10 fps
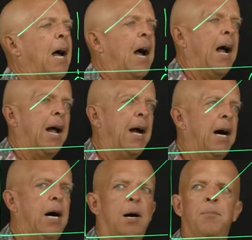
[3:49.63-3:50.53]

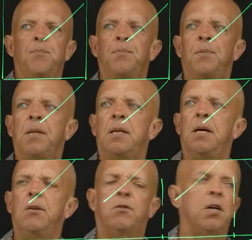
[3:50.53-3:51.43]
And
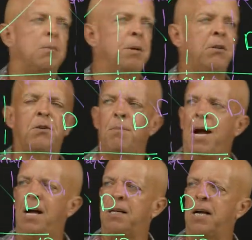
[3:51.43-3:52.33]
it's going to be
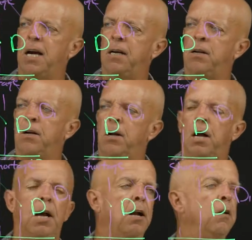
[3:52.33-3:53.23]
demand again.
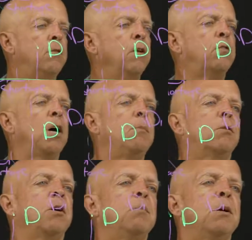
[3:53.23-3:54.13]
This time
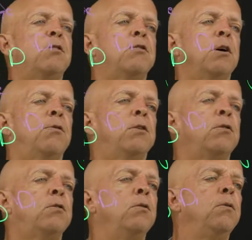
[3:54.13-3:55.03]
it's going to be a shift
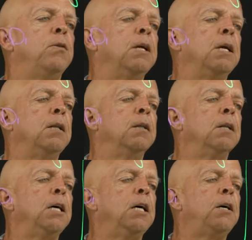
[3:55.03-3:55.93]
to the
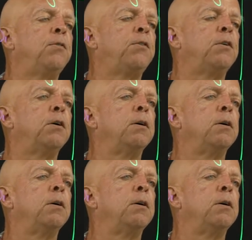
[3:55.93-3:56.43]
left.